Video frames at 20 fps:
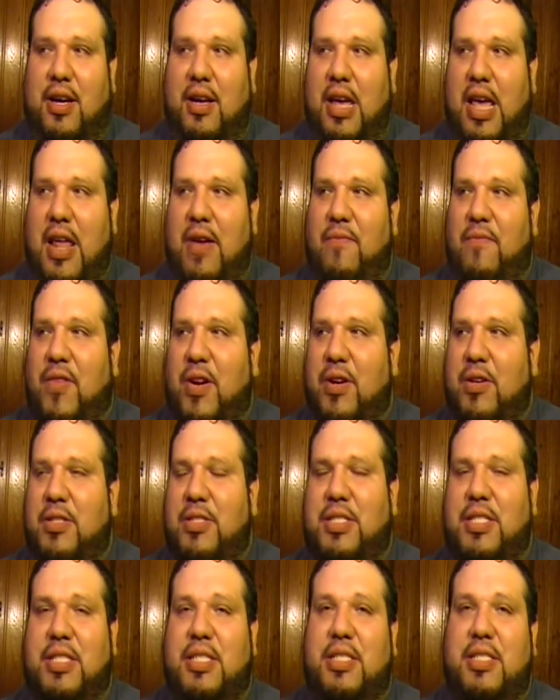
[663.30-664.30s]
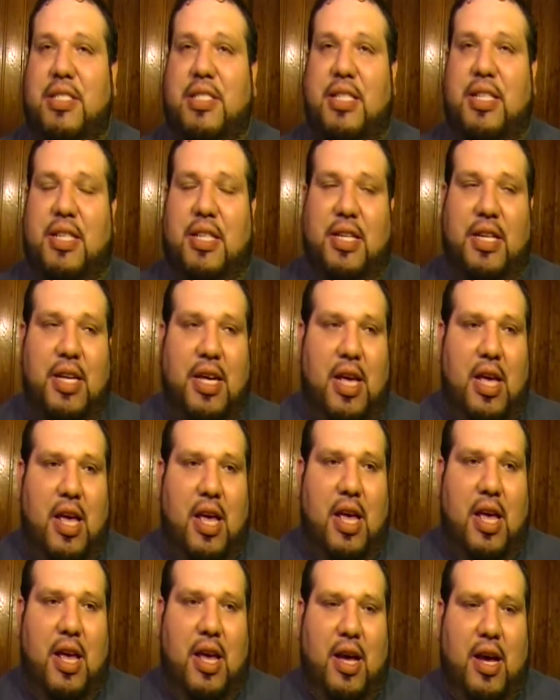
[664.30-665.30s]
inversions and
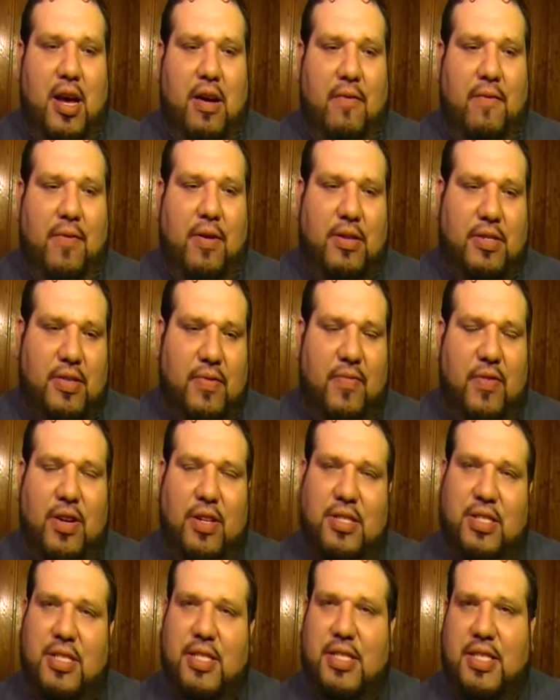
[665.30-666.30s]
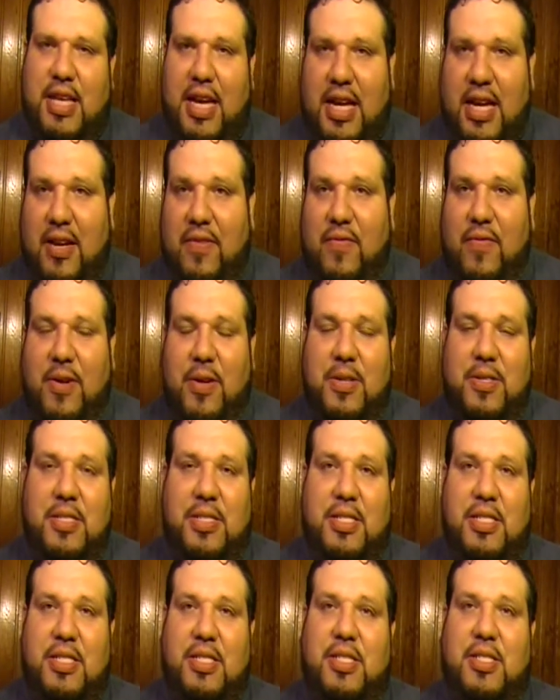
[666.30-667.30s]
first inversions, second
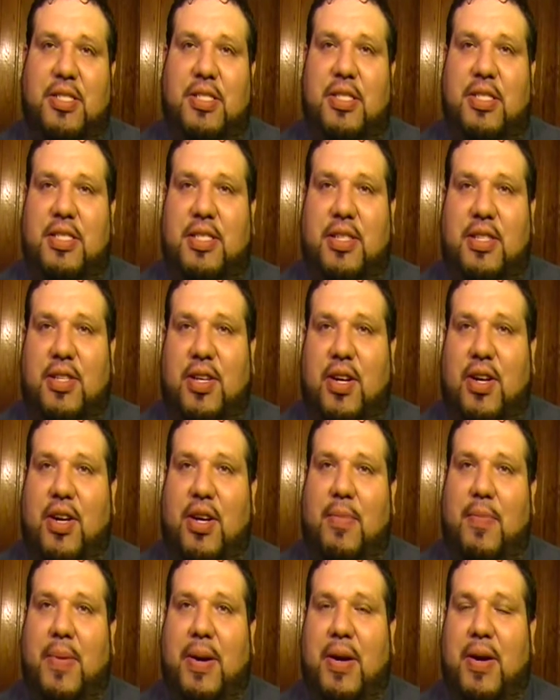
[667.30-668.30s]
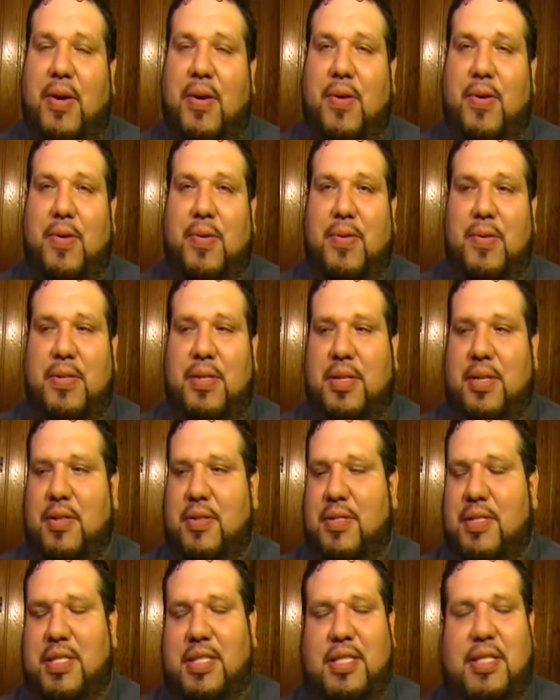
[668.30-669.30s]
inversions. They start talking about,
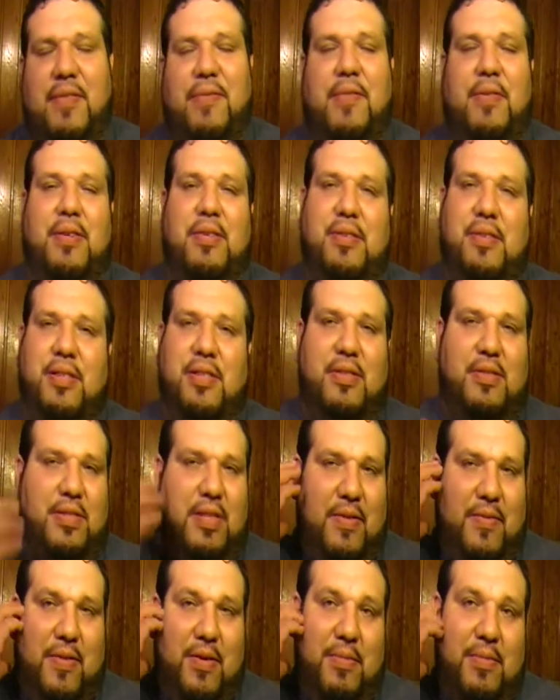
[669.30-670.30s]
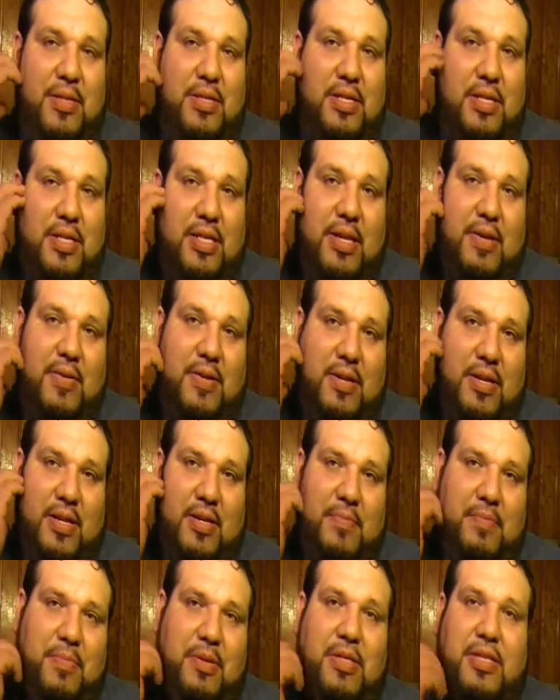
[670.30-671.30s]
just different music
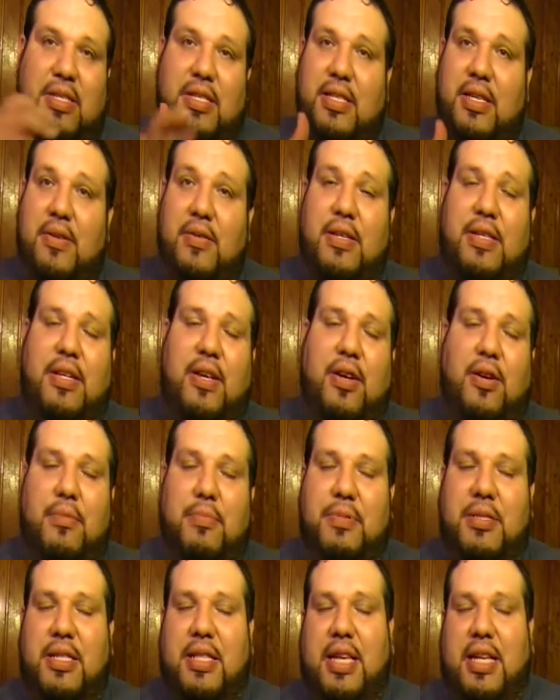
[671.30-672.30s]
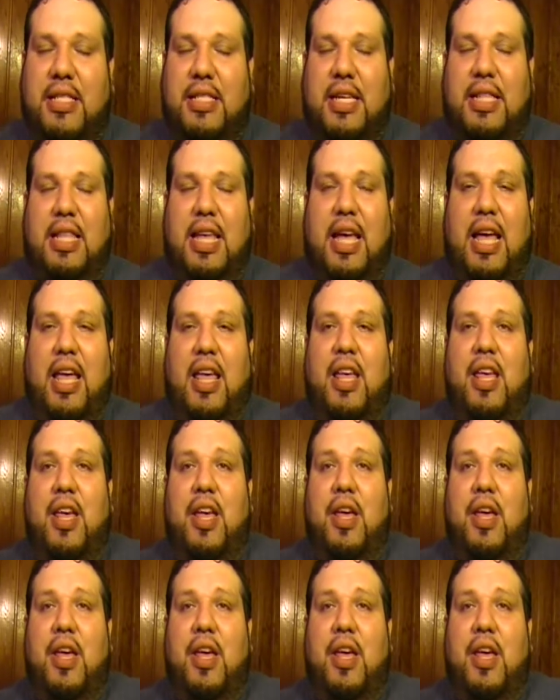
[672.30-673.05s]
theory terms and things like that.